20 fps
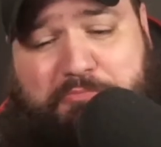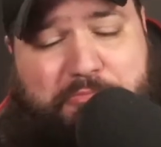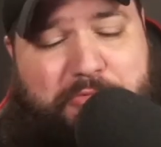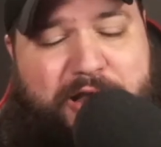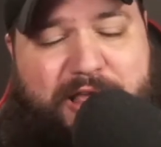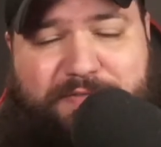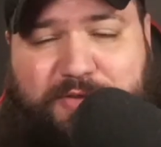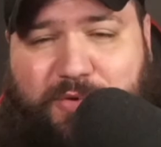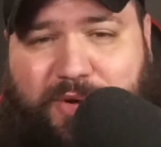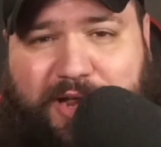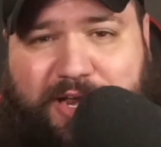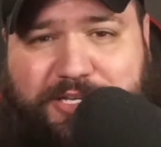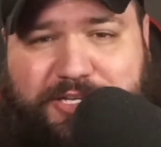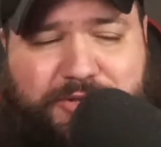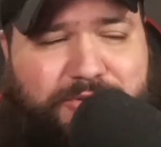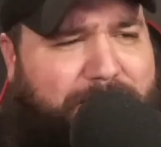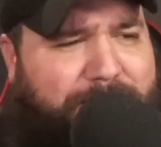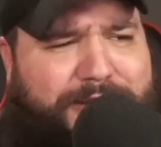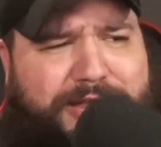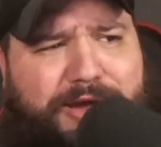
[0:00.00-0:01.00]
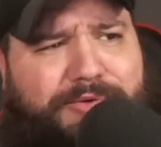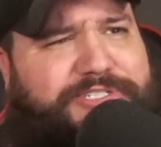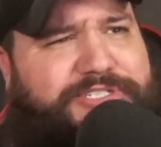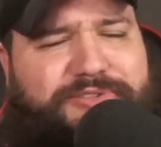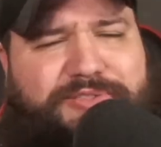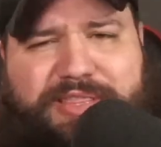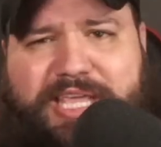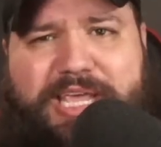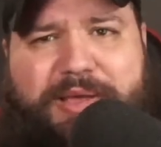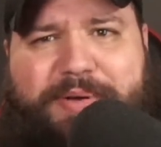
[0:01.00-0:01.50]
Whatever you want to do, let me know what
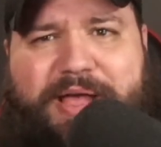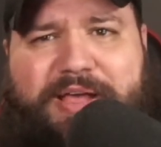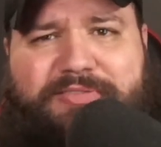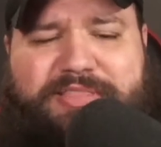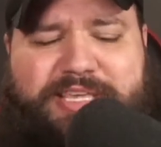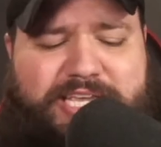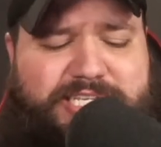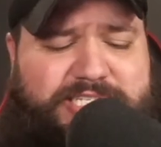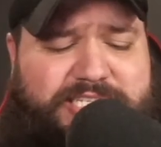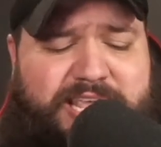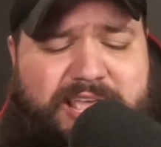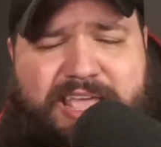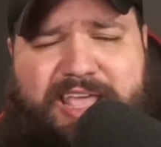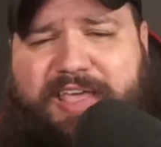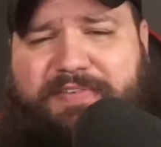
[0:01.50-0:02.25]
you think about this.